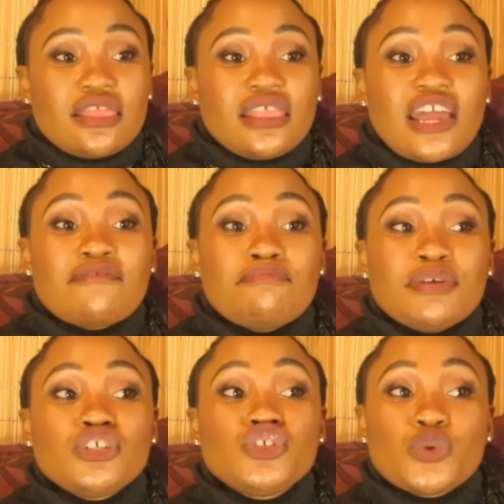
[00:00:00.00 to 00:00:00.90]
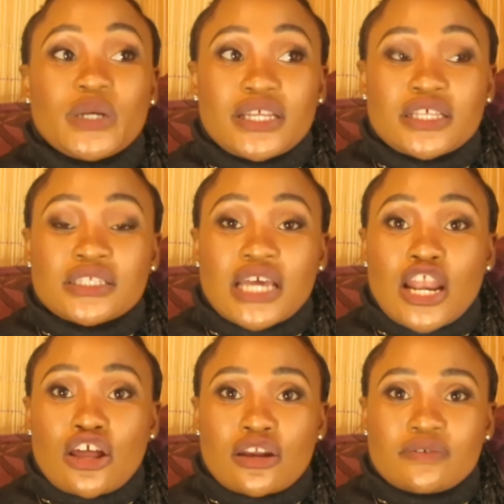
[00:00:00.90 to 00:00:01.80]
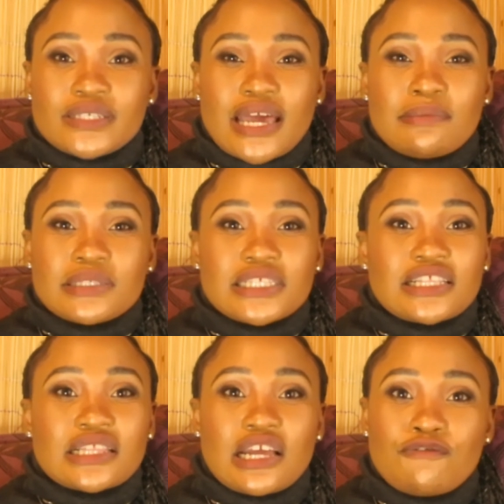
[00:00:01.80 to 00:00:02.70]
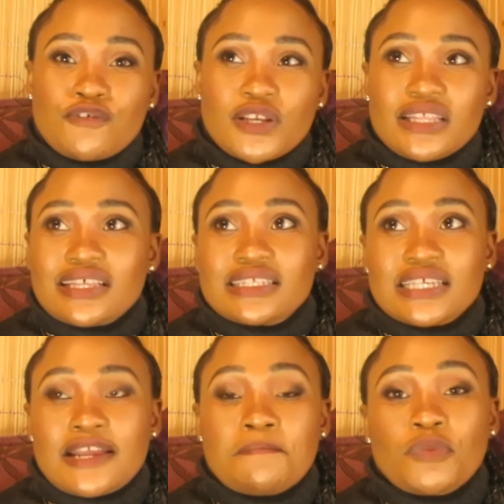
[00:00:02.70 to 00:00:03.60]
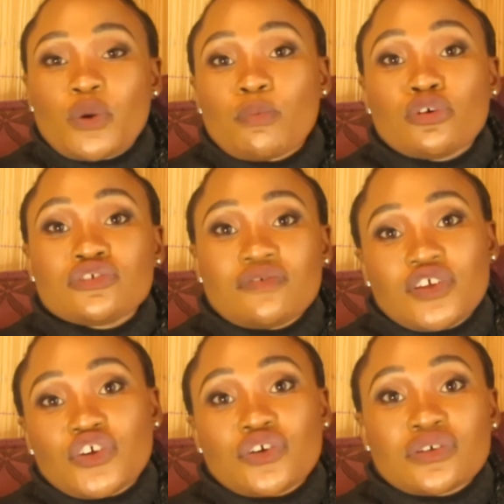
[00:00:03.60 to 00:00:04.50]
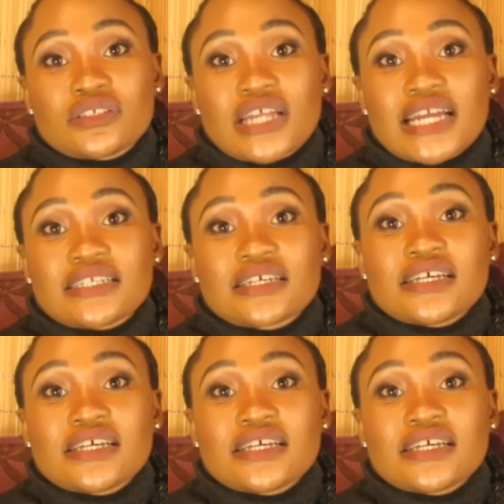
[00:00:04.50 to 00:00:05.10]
They've been doing this a lot of times. Thankfully, they say most of the girls that